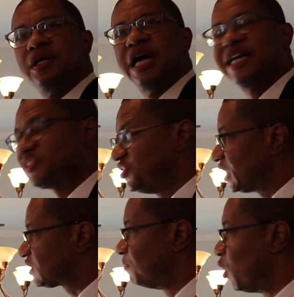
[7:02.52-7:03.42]
It is
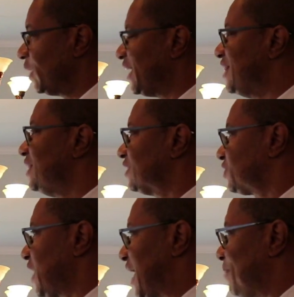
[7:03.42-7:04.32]
this moment and
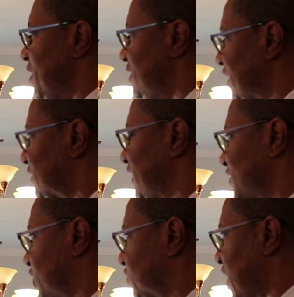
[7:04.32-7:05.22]
this time, and this
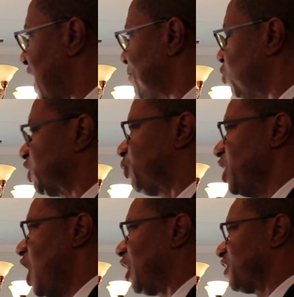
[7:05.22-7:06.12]
is the time in which
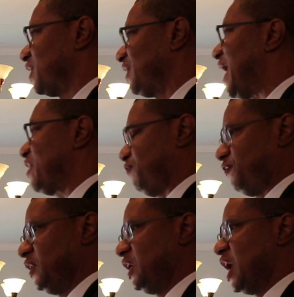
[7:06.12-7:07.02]
we honor the
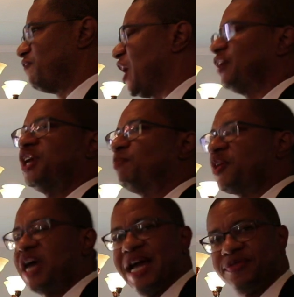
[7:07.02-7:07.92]
life of our dear
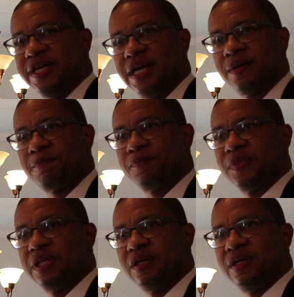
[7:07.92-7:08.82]
brother Anthony.
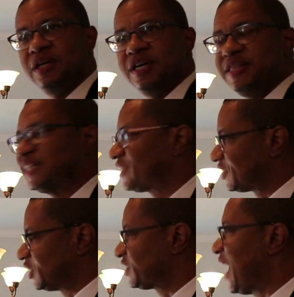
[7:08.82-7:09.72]
This
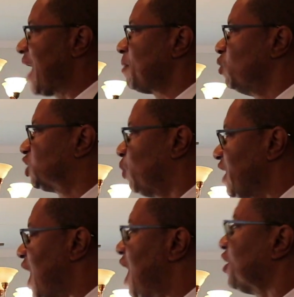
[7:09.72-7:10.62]
is the time in which
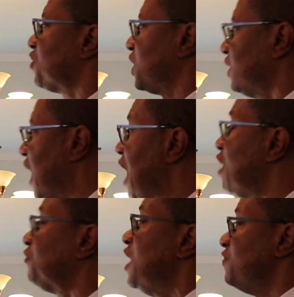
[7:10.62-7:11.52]
we honor the
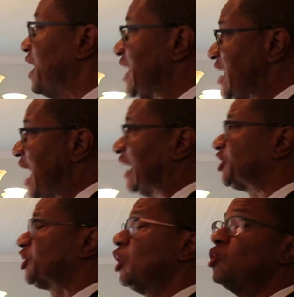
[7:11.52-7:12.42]
love that he
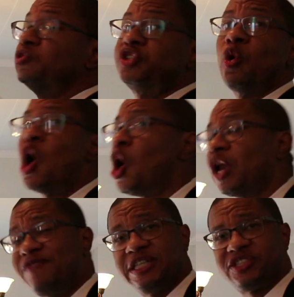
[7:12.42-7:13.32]
has shown to
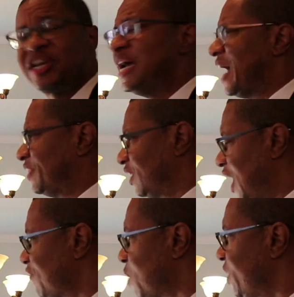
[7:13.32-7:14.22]
all of us and the
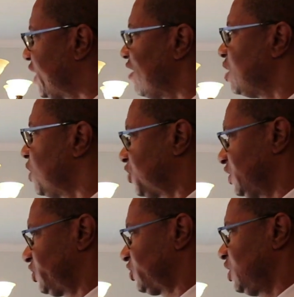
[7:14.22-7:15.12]
love that we carry with
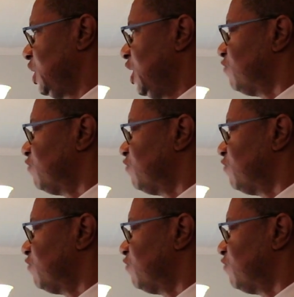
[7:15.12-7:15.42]
us.